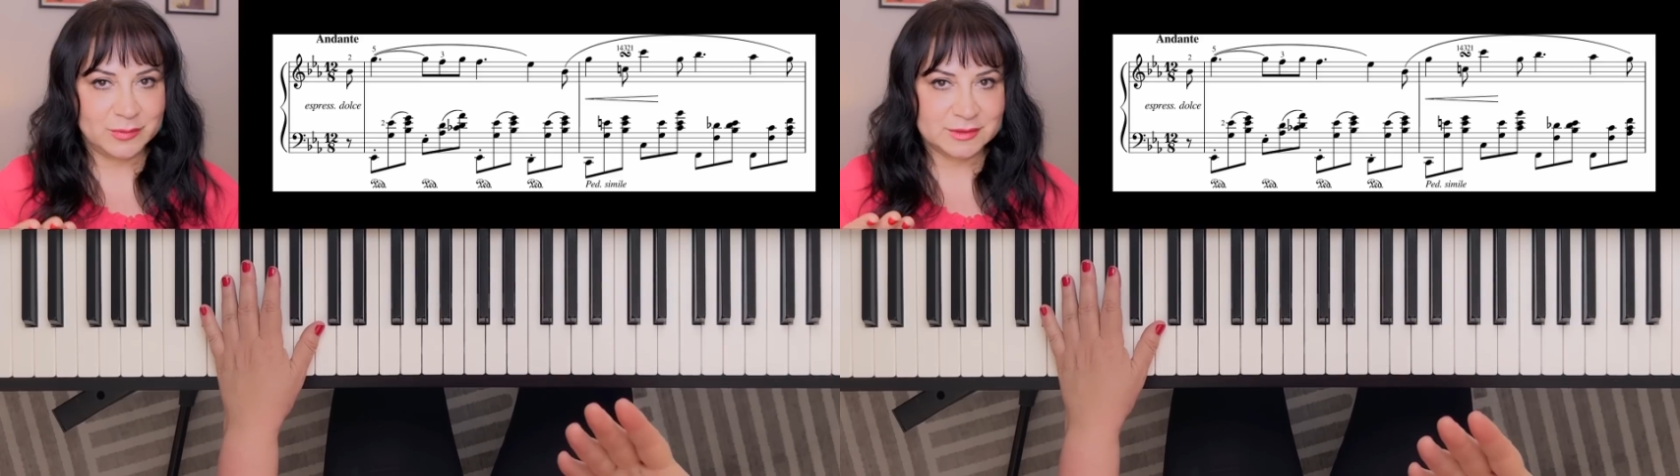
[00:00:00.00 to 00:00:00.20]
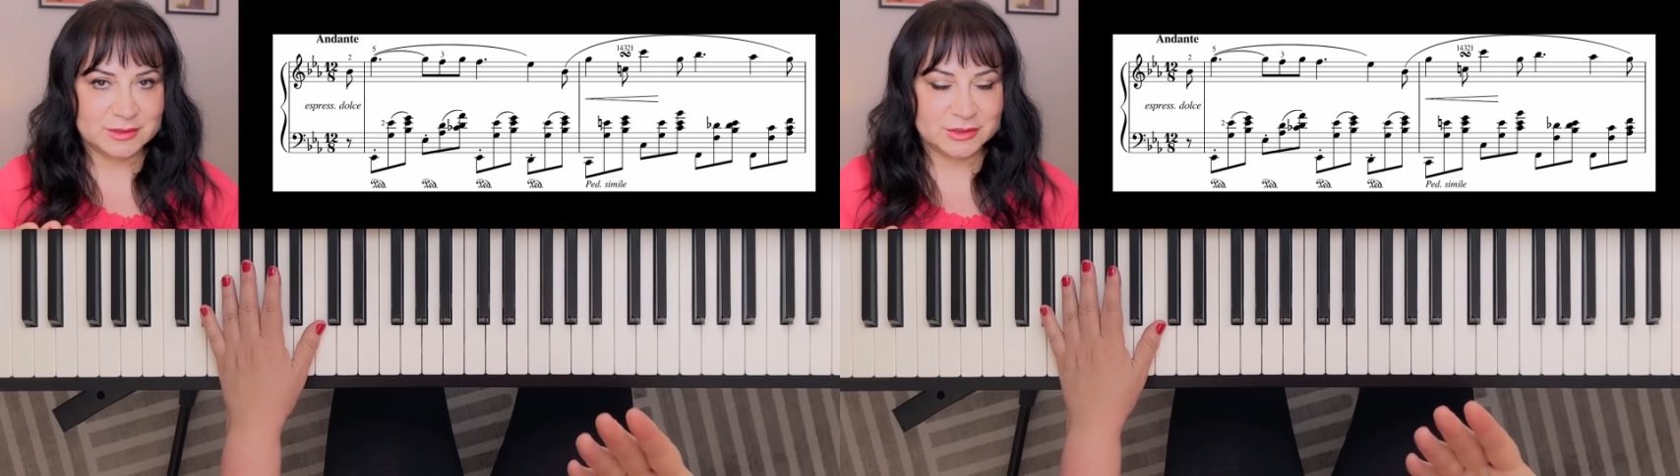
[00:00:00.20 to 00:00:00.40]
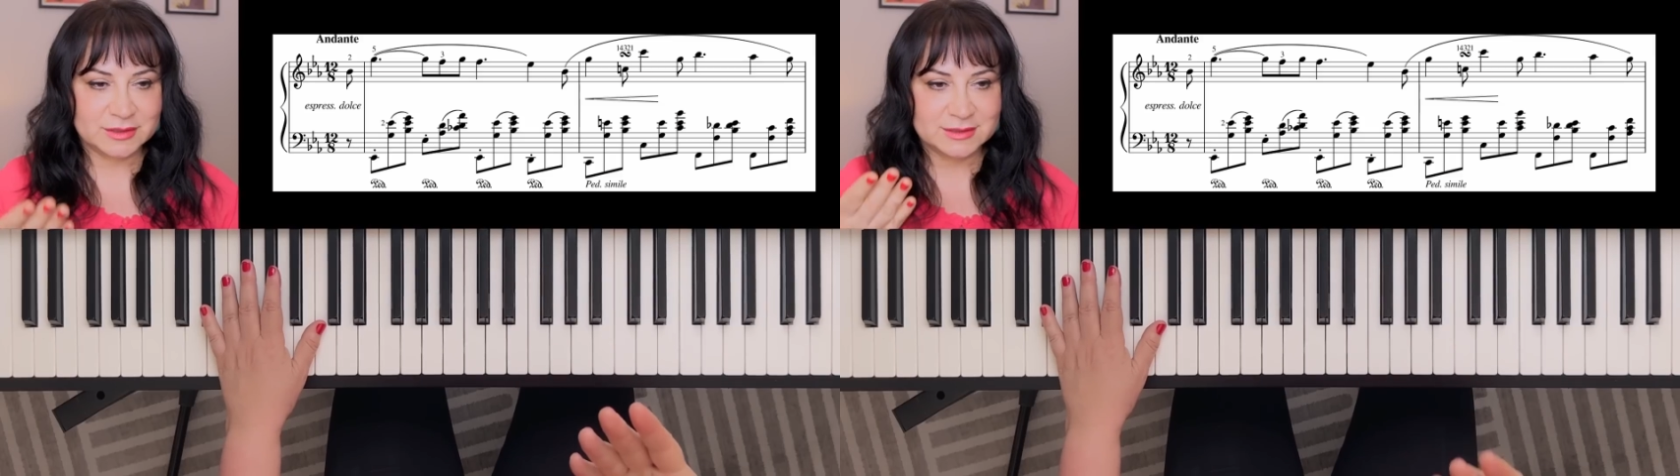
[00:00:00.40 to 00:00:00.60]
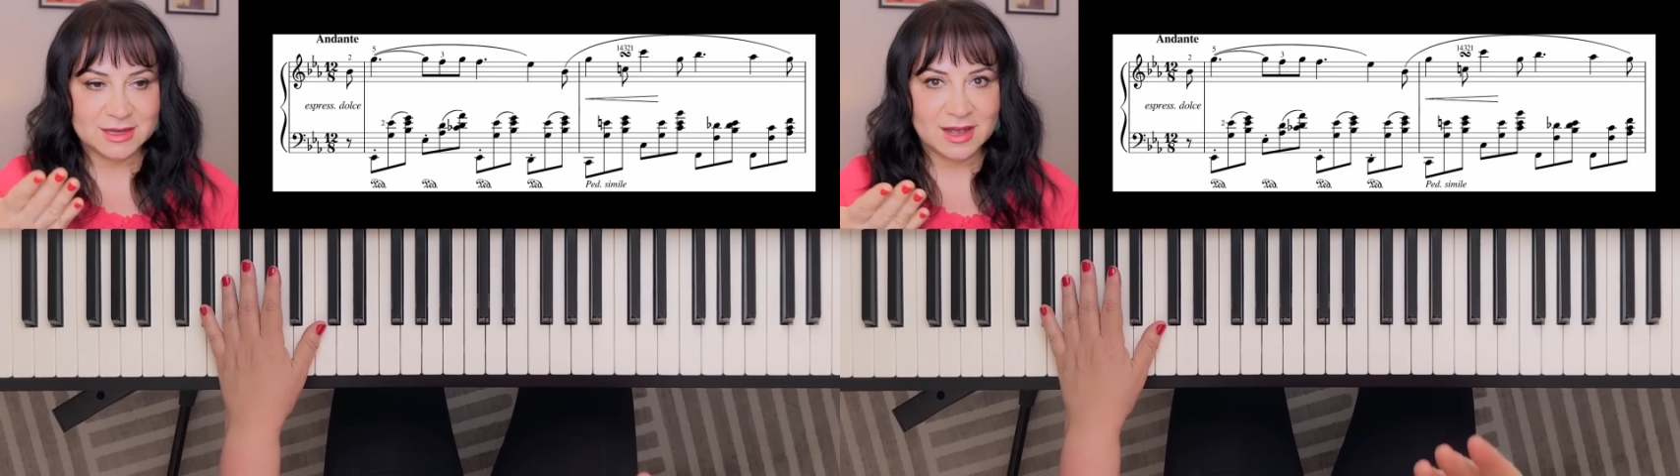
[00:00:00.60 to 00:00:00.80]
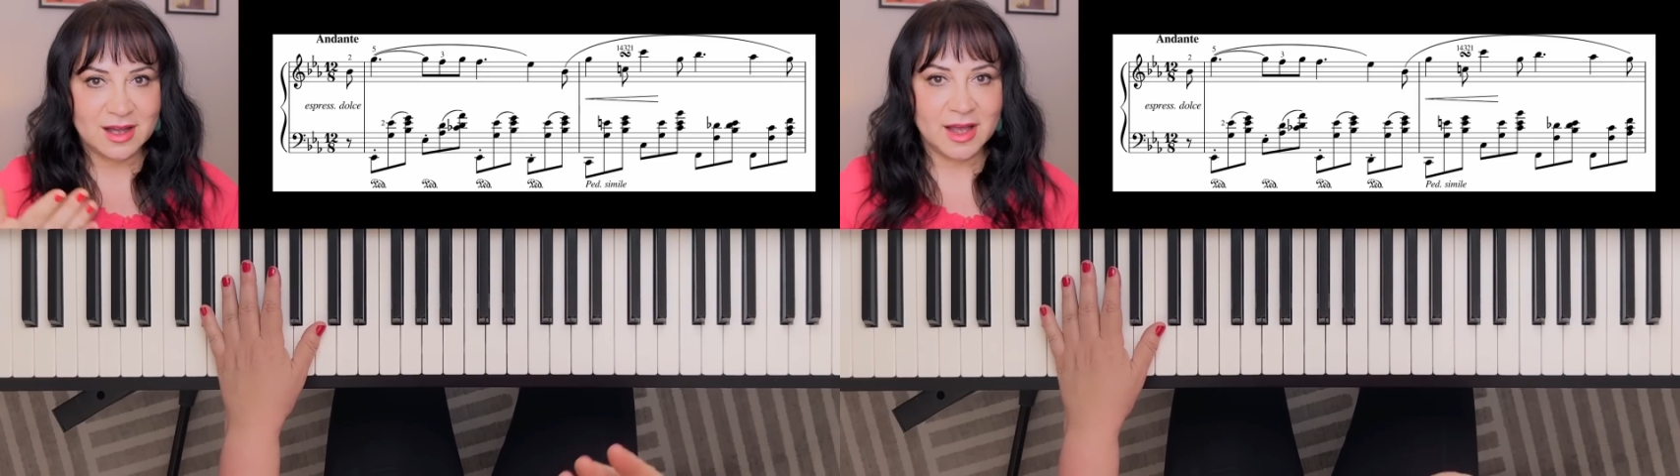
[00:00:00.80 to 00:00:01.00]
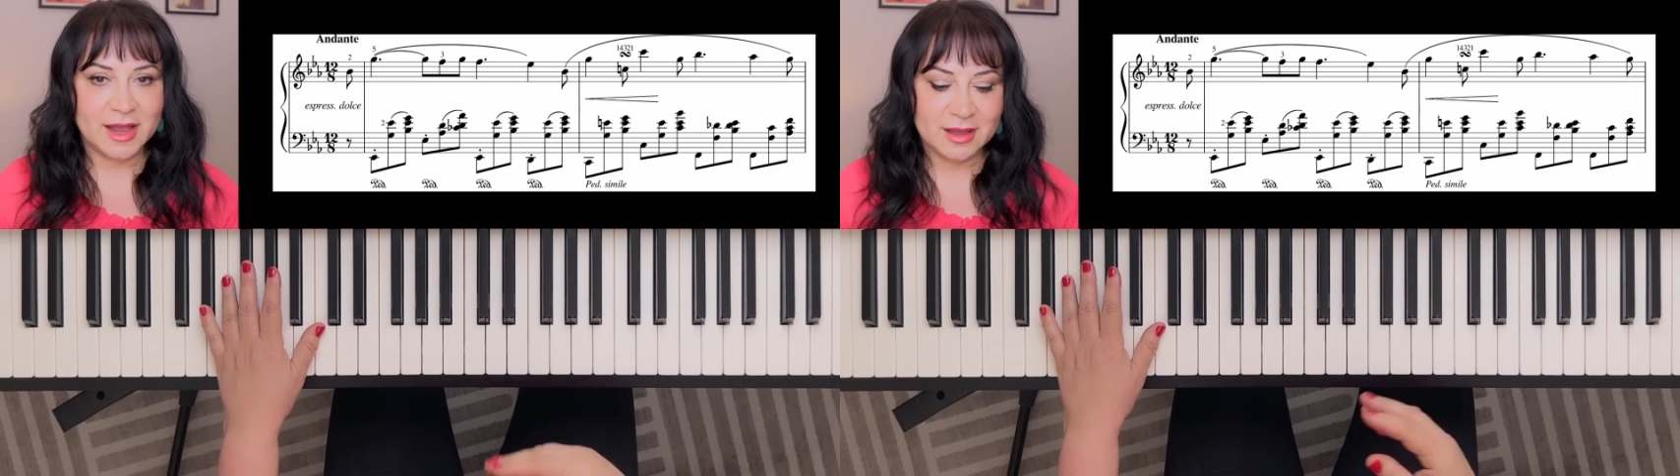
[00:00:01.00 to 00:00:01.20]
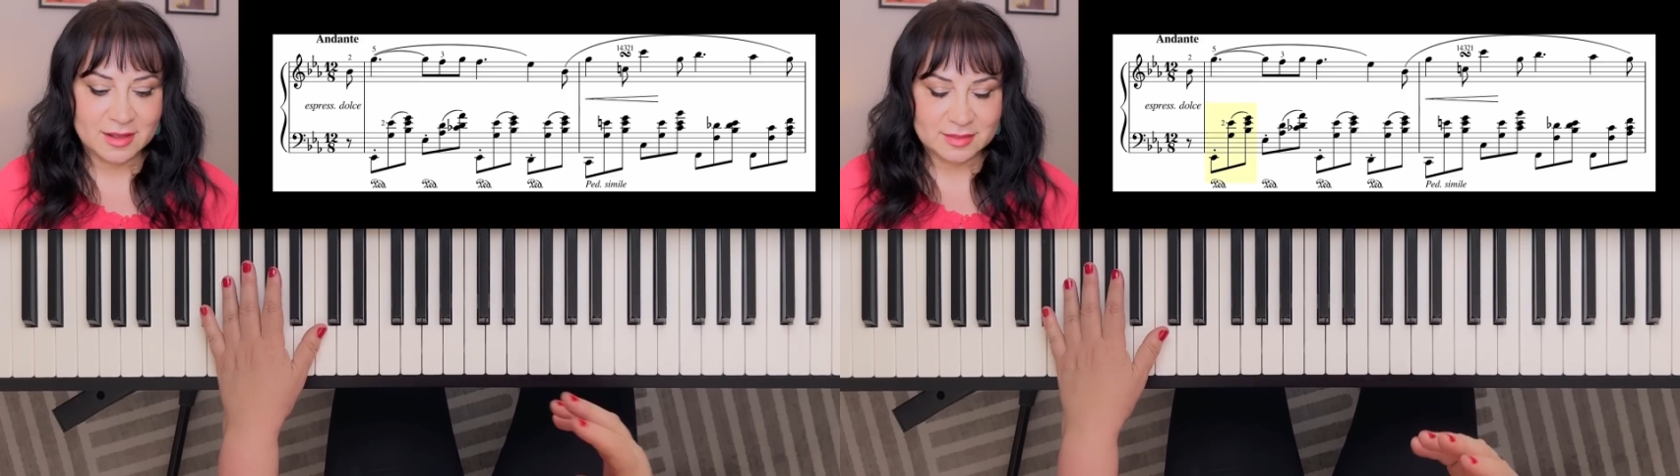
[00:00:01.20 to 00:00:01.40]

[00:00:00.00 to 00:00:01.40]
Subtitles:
musician's eye,